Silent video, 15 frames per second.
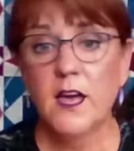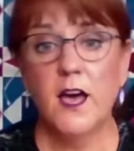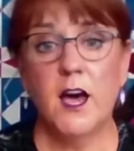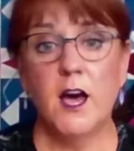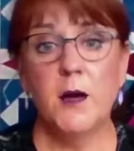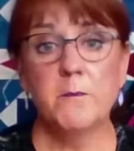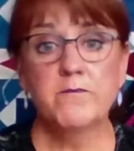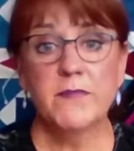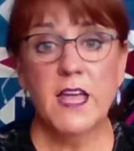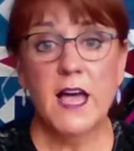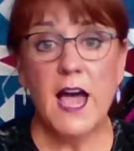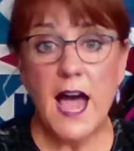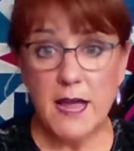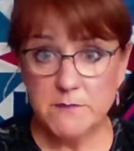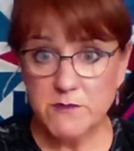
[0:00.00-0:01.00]
Um,
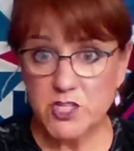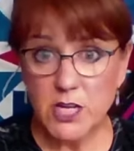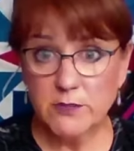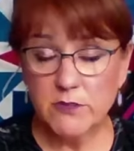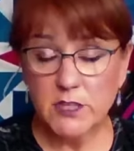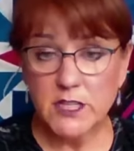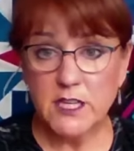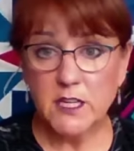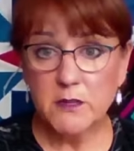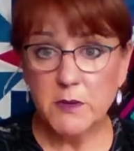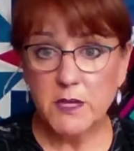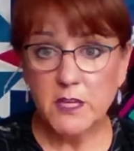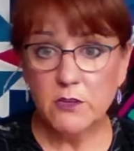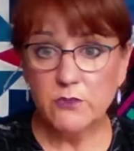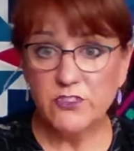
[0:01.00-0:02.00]
I'm generally going to be
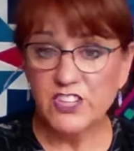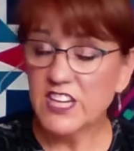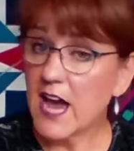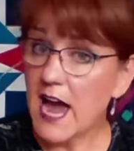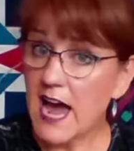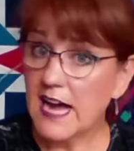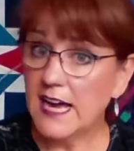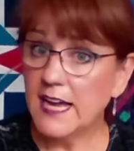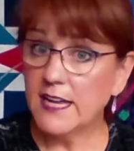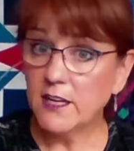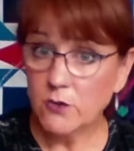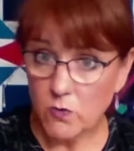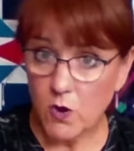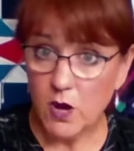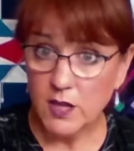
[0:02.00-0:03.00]
using high
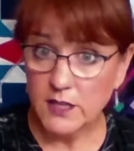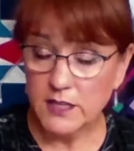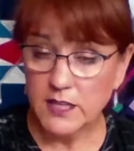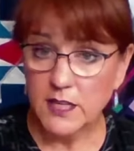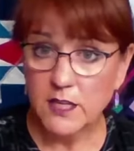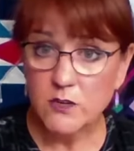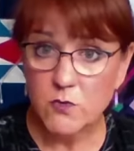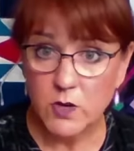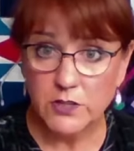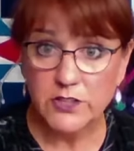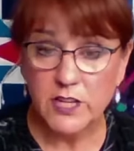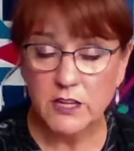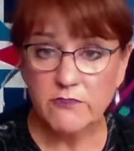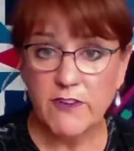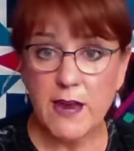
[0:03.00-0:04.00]
quality
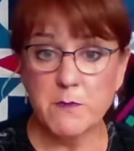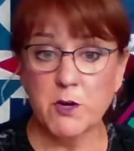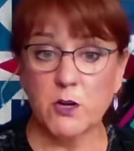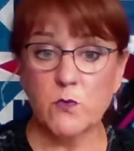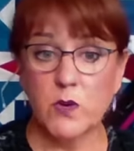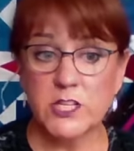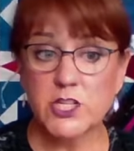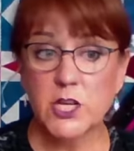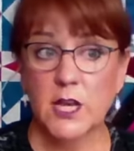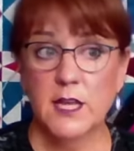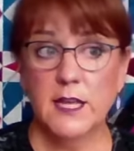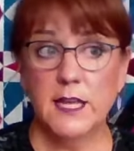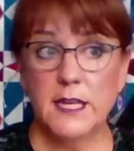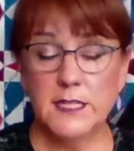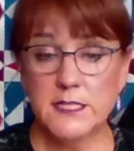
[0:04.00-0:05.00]
quilting fabric, which
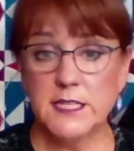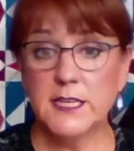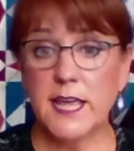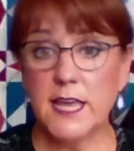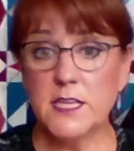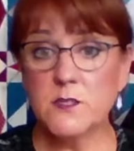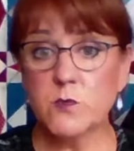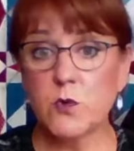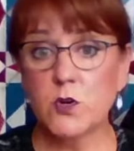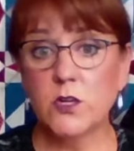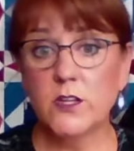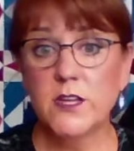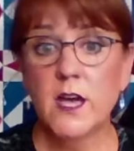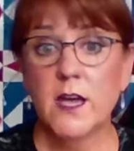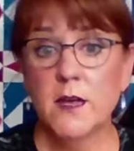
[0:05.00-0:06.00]
in today's
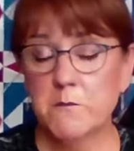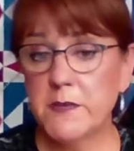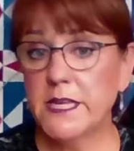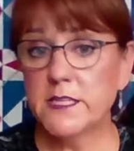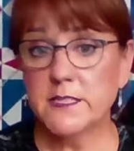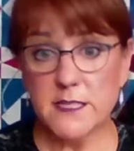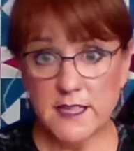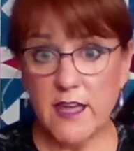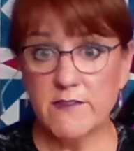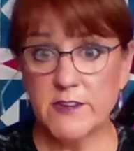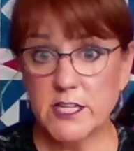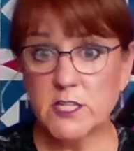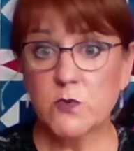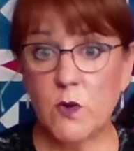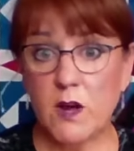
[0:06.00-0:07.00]
world means 11
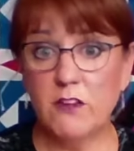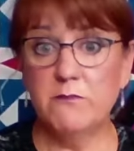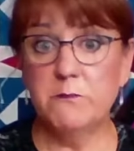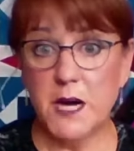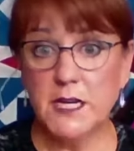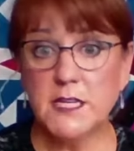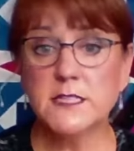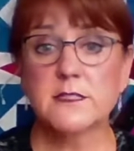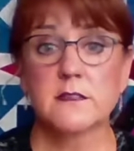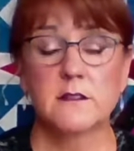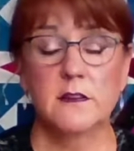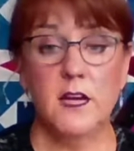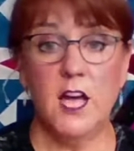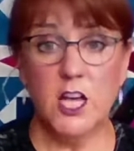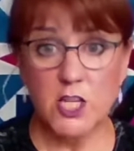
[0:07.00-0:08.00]
to 12 bucks
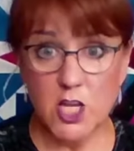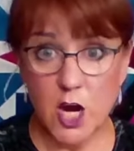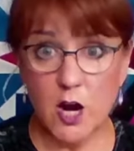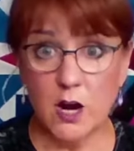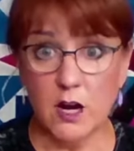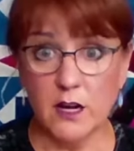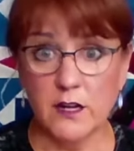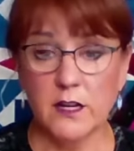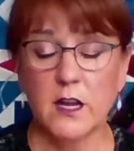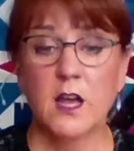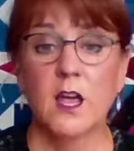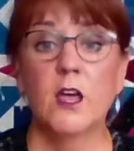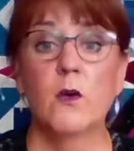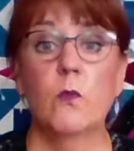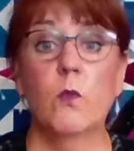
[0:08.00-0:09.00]
a yard
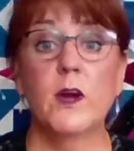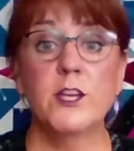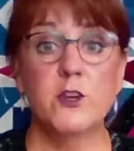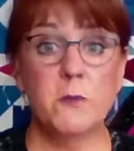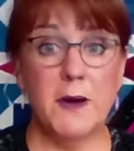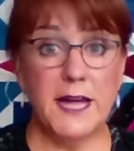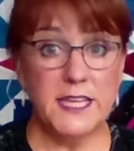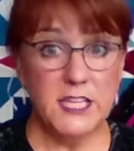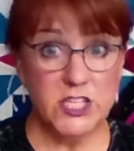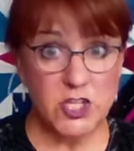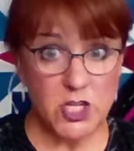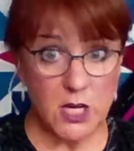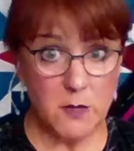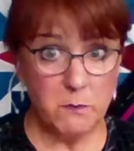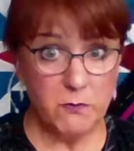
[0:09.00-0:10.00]
when you buy
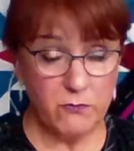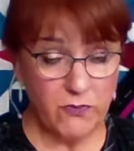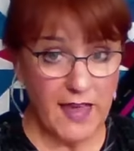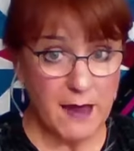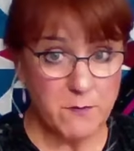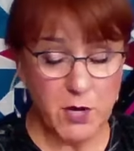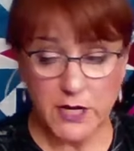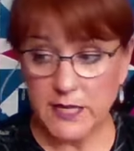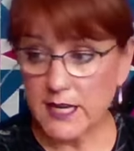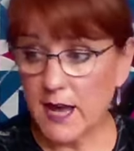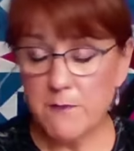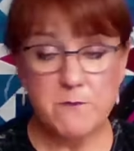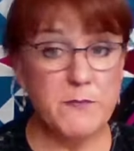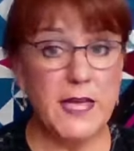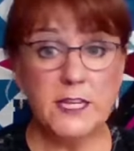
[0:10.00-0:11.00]
cheap fabric, and I
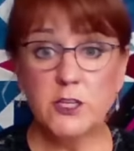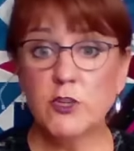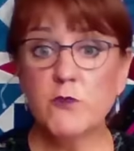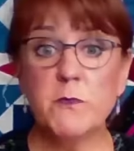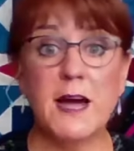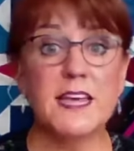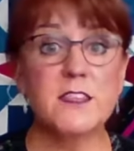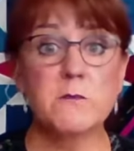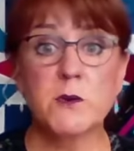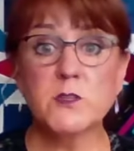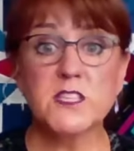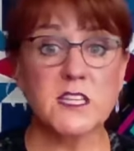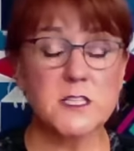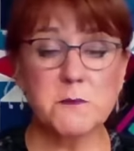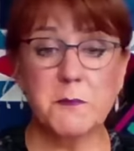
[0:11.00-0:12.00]
bet you buy the
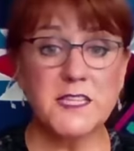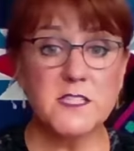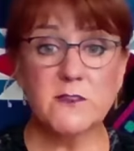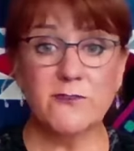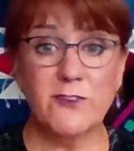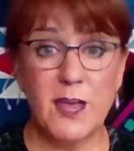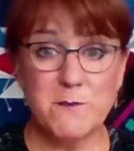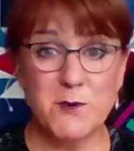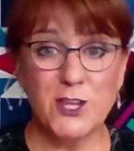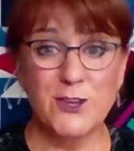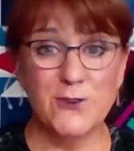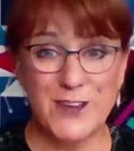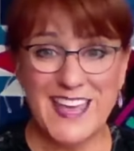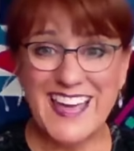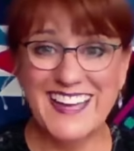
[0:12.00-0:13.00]
most expensive fabric
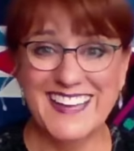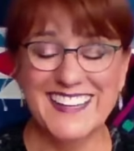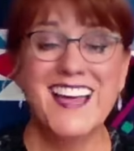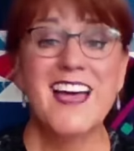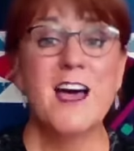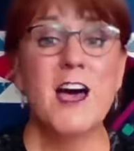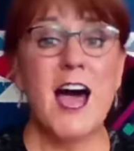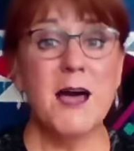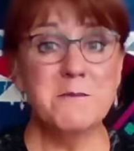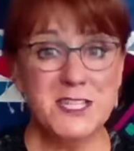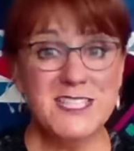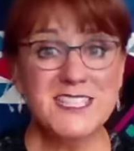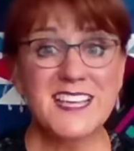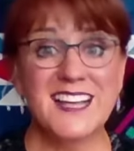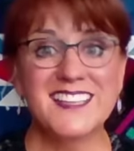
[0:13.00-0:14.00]
you can, I'm
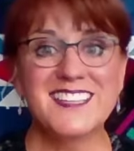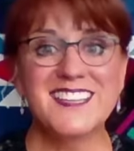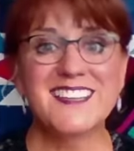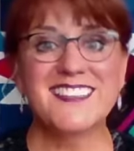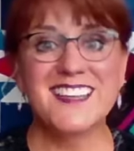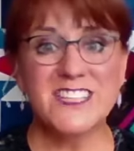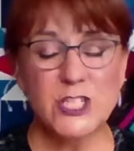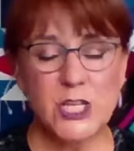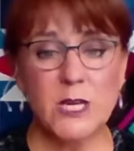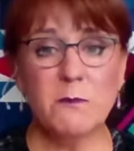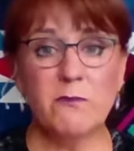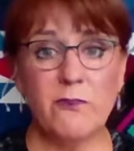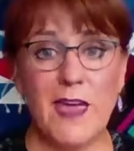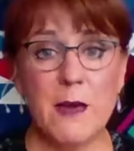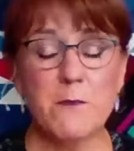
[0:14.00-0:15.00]
just telling you that
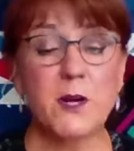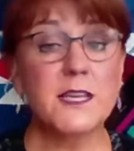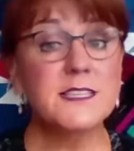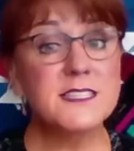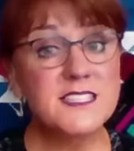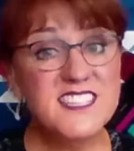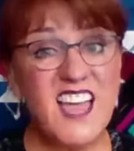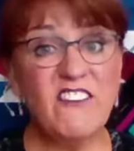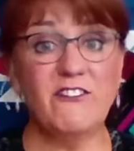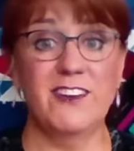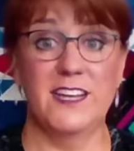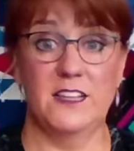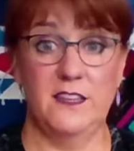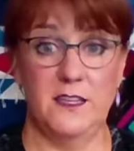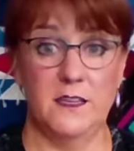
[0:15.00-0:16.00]
cheap fabric is
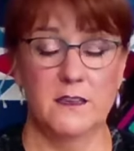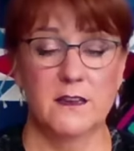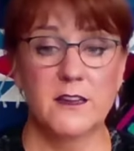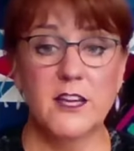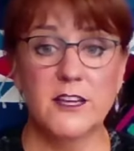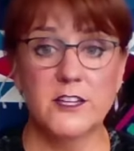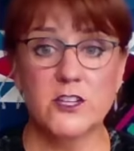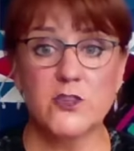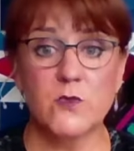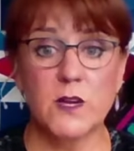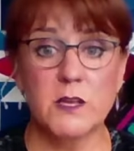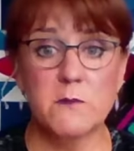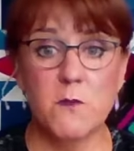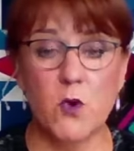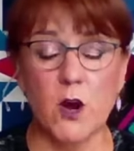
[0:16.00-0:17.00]
definitely going to
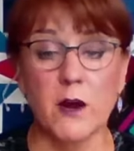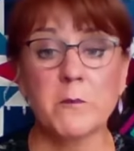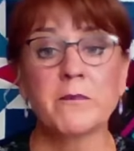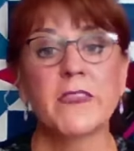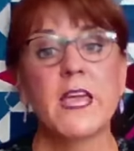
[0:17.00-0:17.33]
shrink more.